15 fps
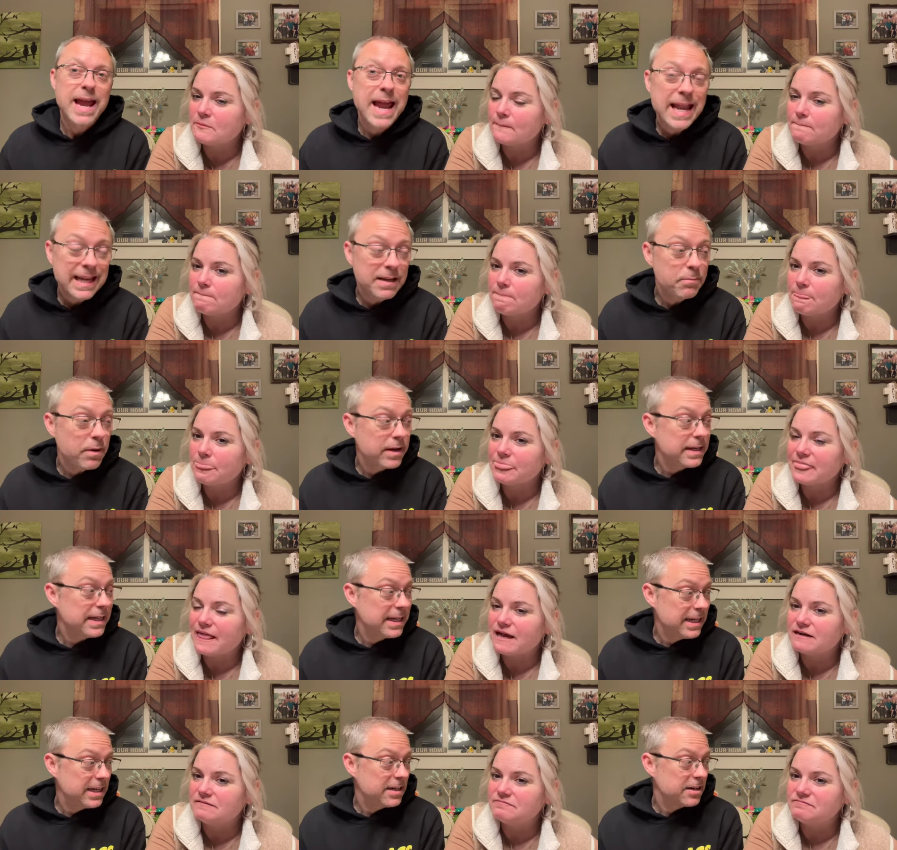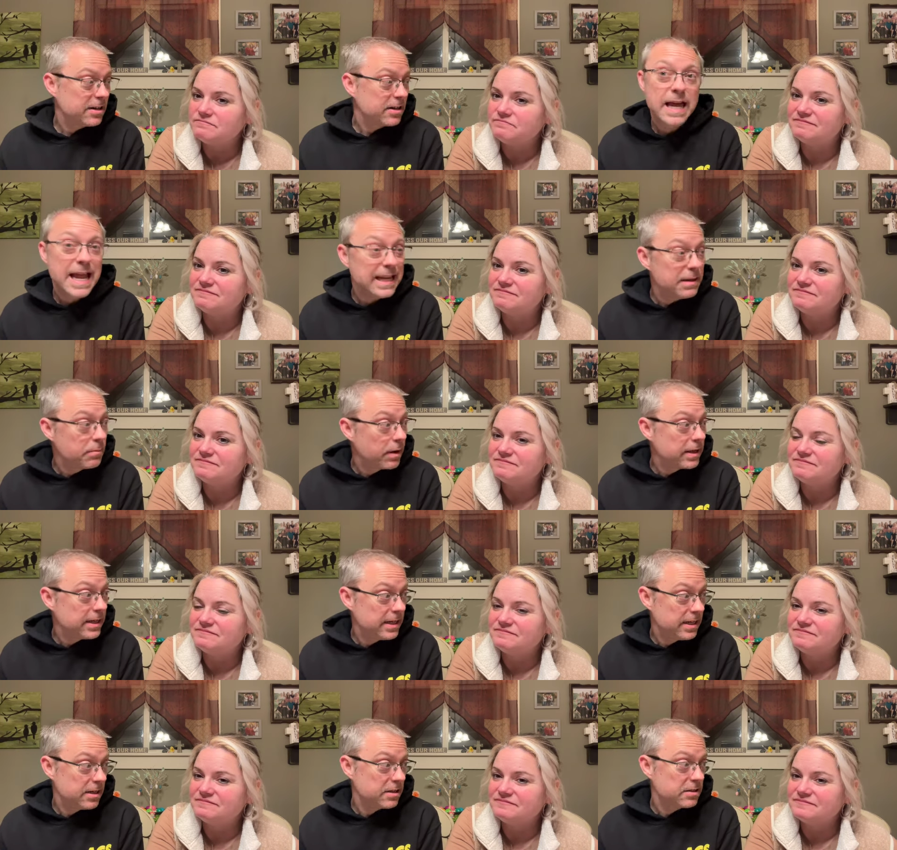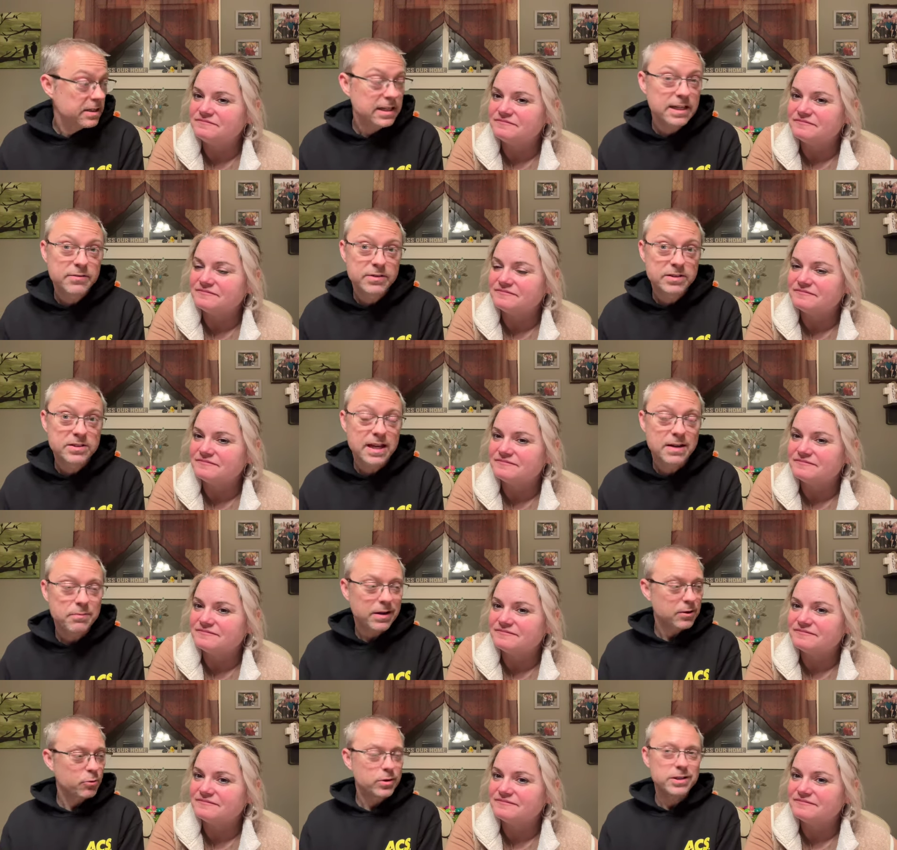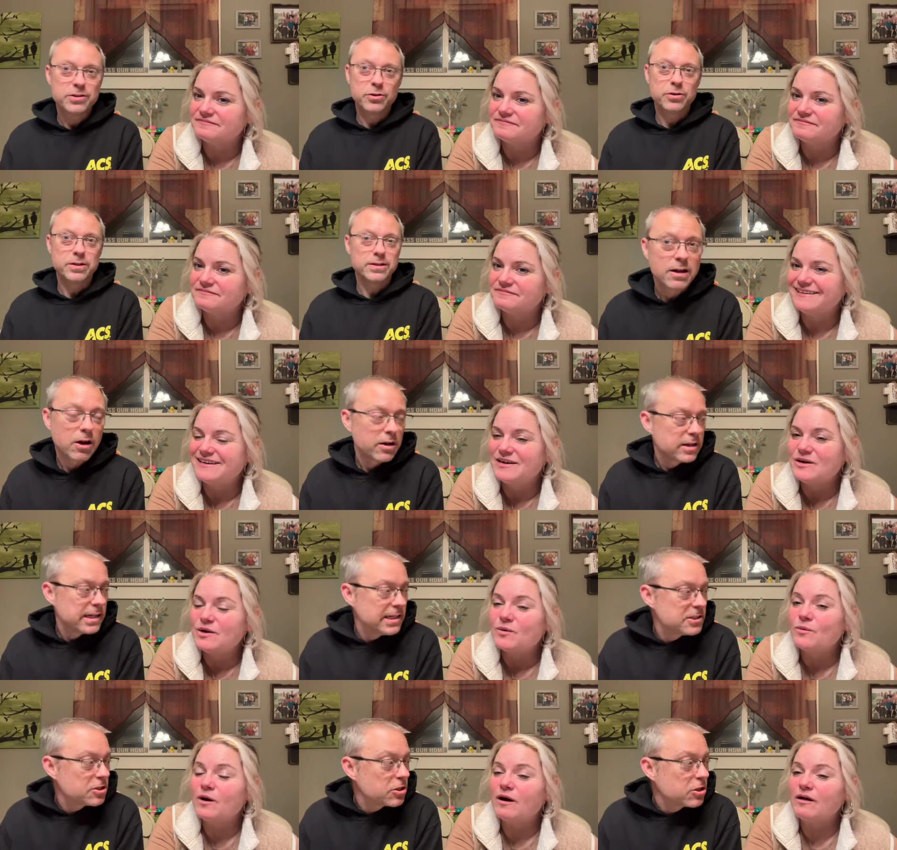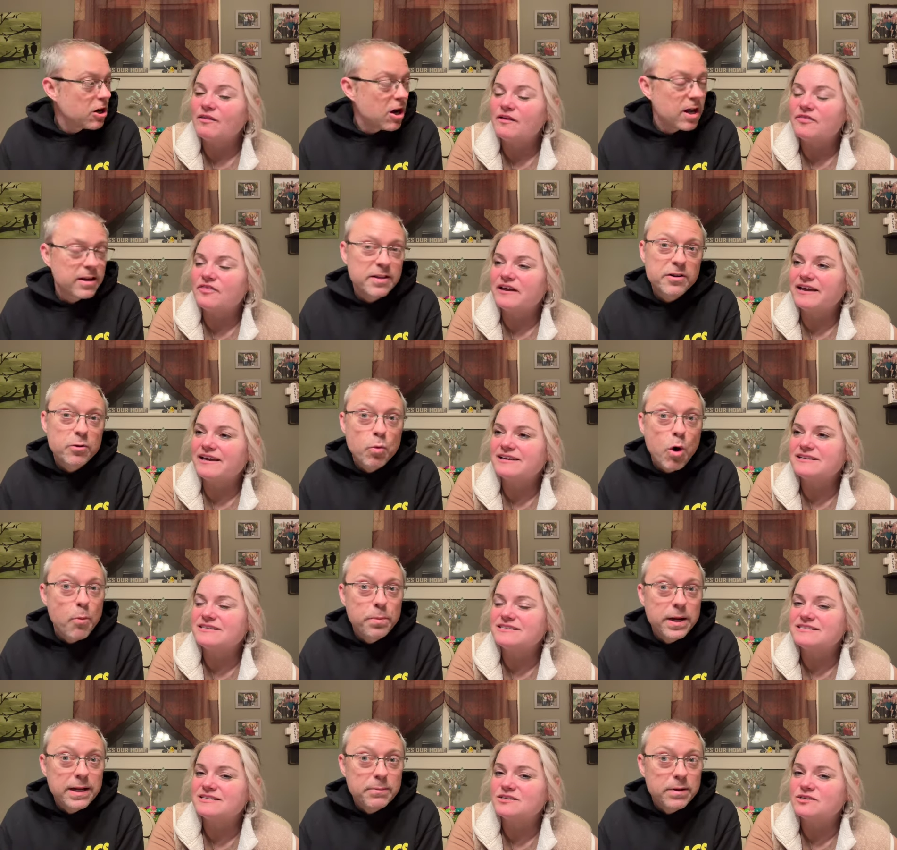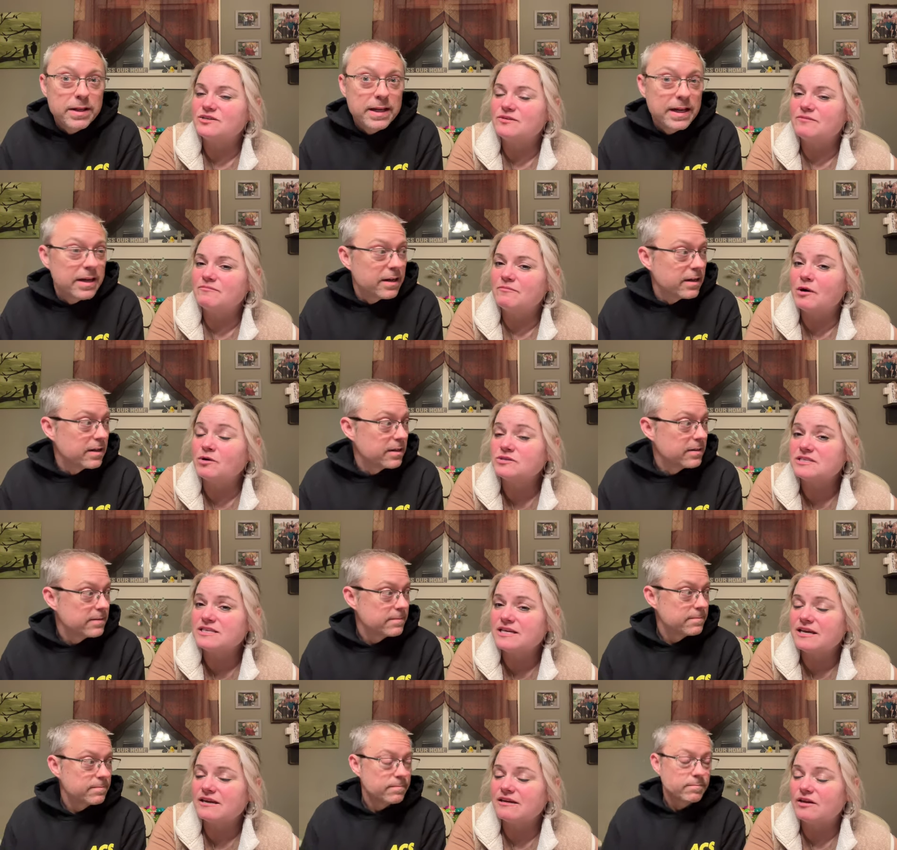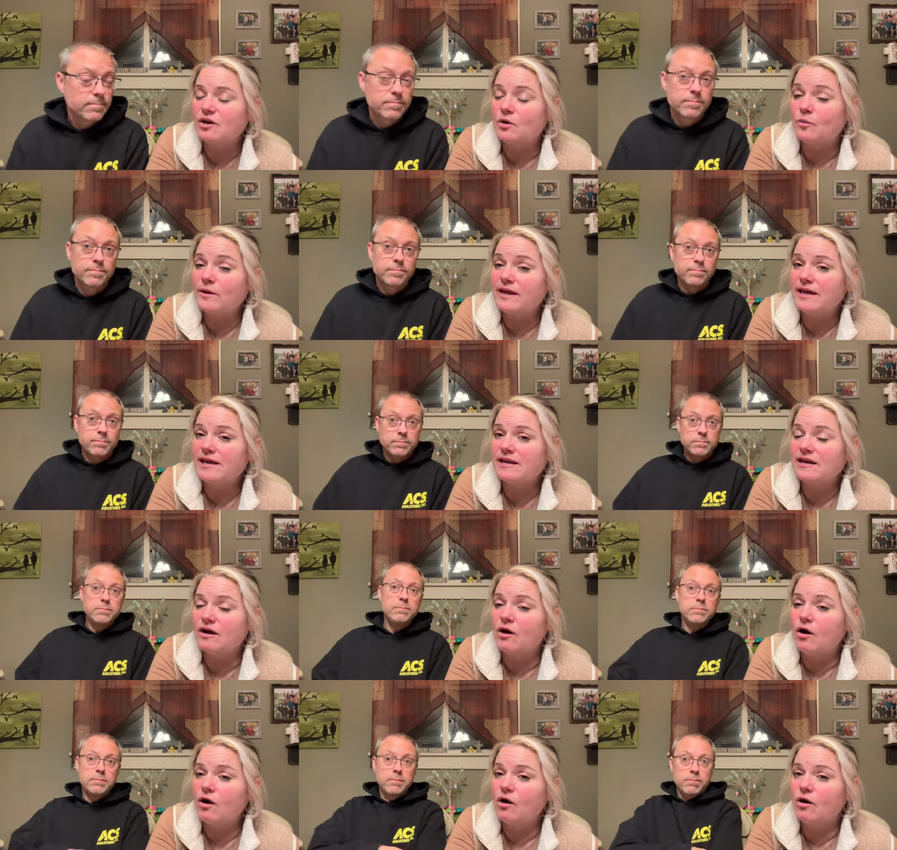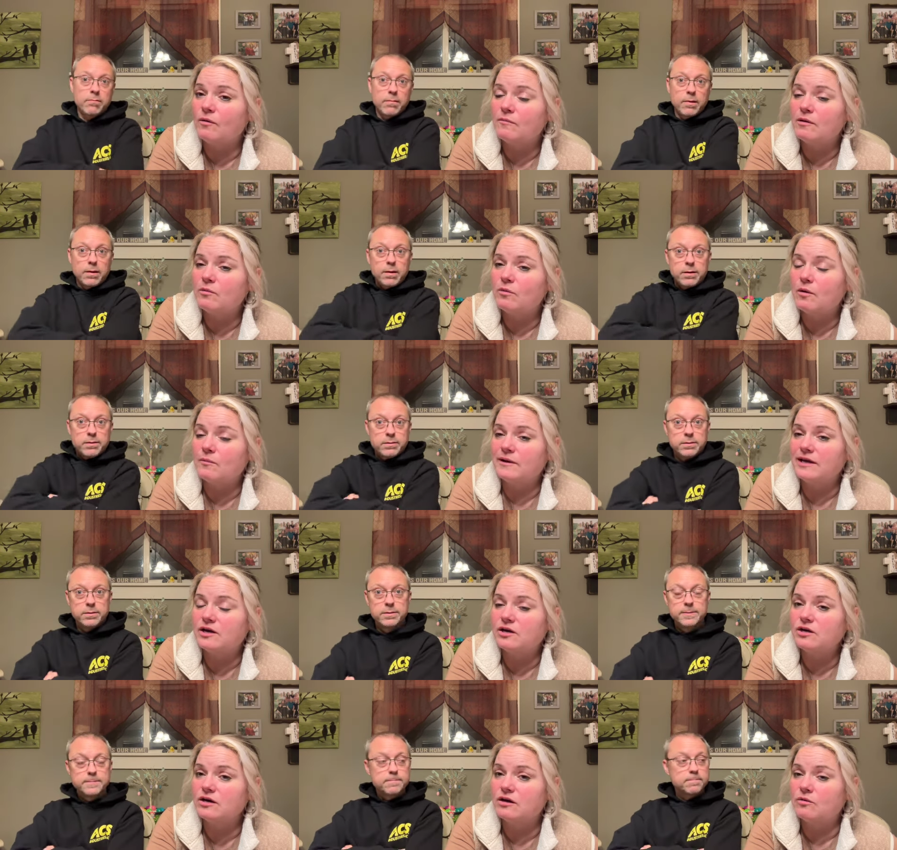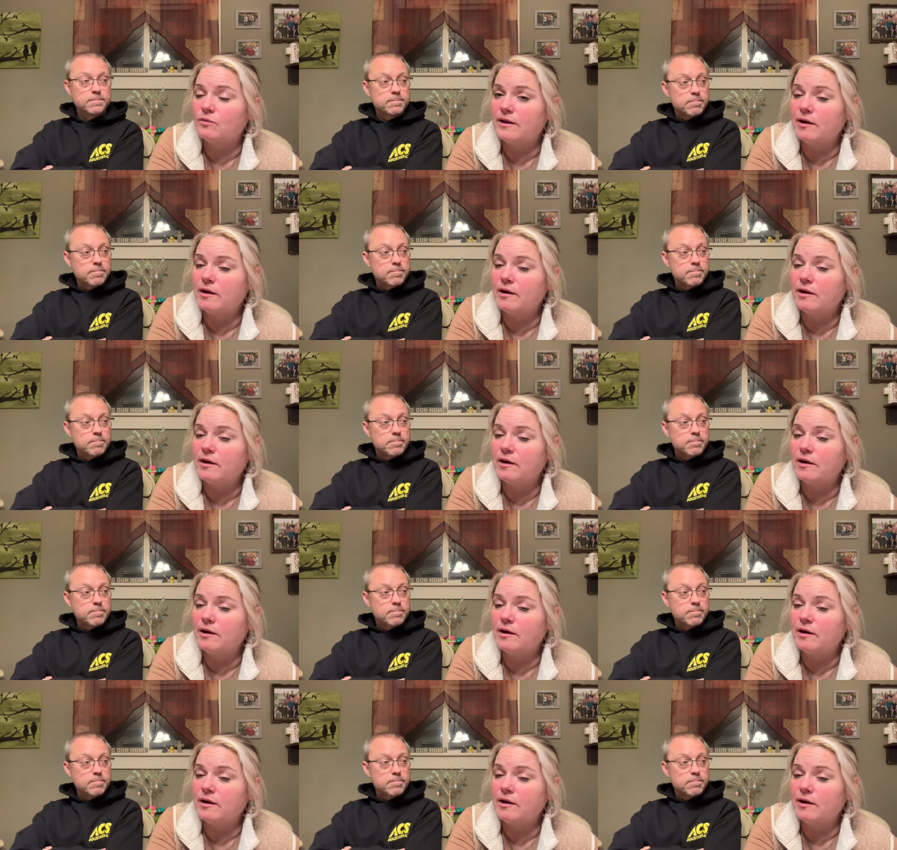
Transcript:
Speaker 1: anybody here, anybody here to even say, Mike, what are you doing? Our kids well, are gone the and there is, won't be anybody here.
Speaker 2: Mostly, you know, we eat at home and when we cook, we